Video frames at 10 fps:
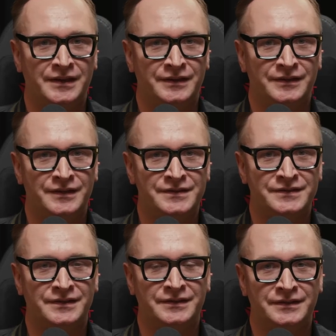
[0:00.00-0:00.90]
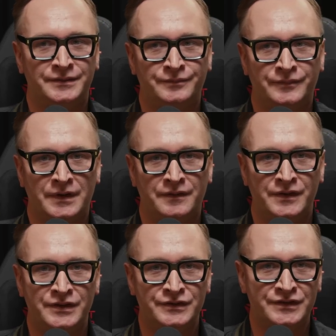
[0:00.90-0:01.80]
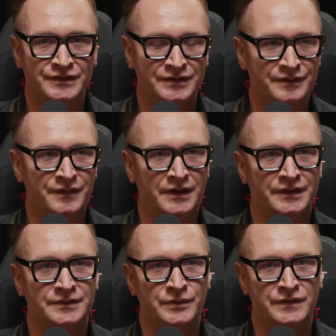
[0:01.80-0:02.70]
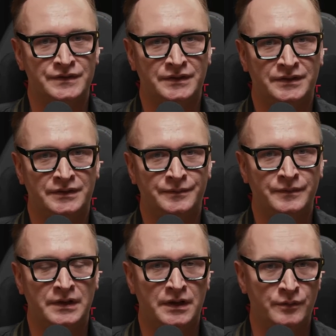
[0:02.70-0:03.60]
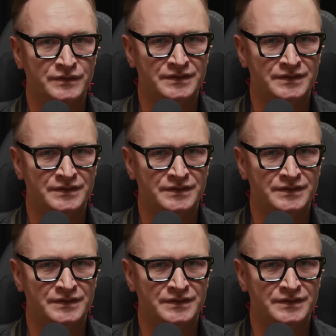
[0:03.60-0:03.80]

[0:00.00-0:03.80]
there's a very interesting fact because I was the